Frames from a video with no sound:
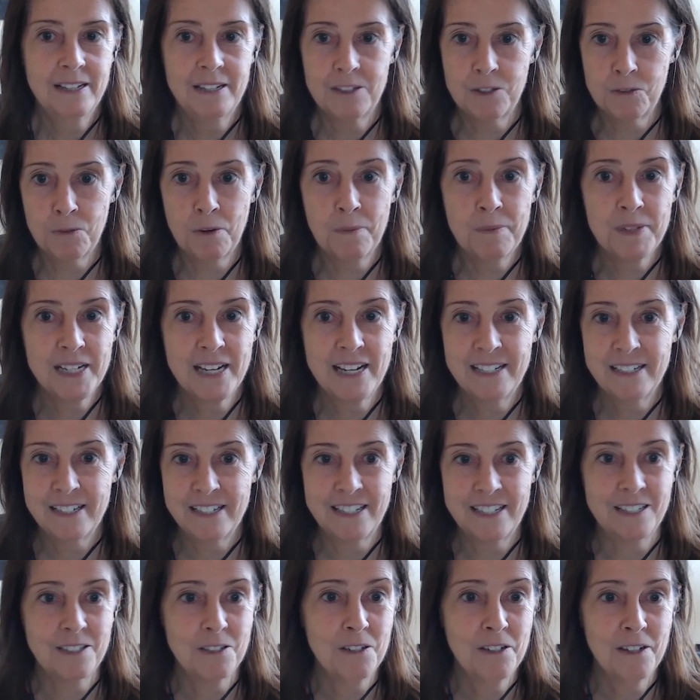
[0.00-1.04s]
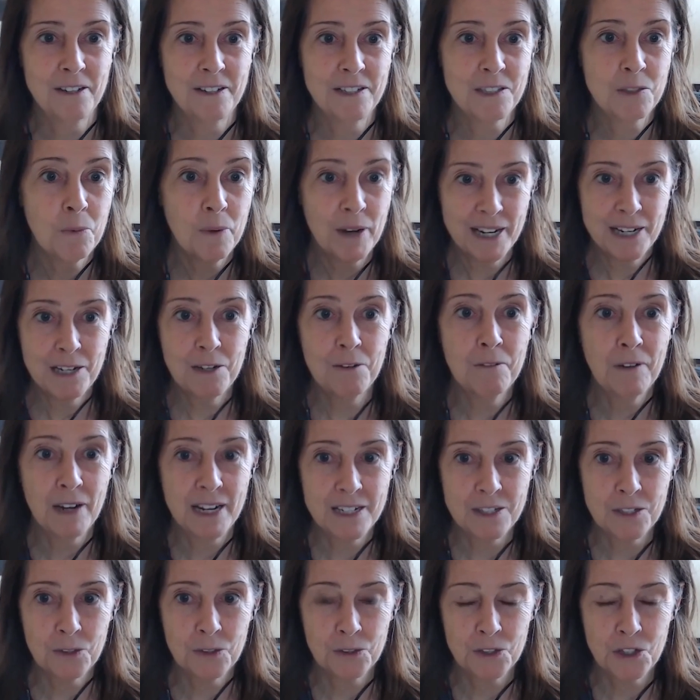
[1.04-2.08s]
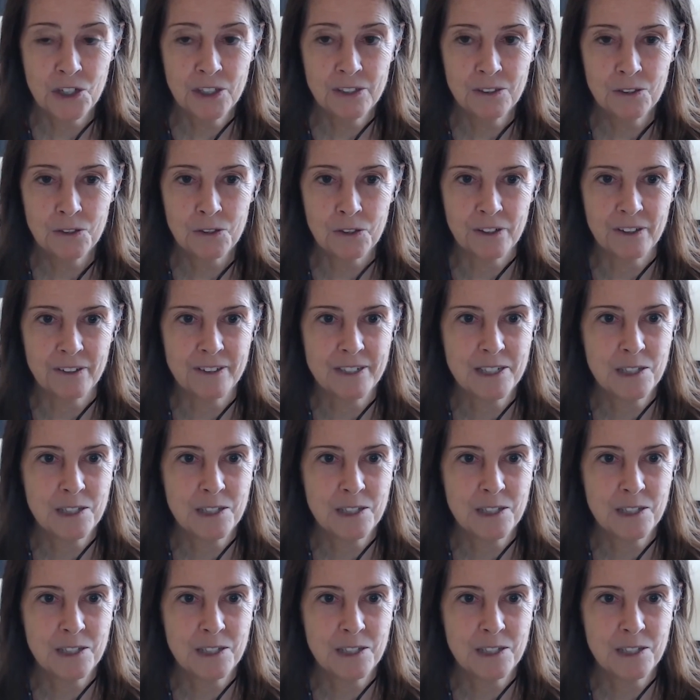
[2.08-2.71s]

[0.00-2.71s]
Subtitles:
as Robin hinted, you know, it's where you raise your children.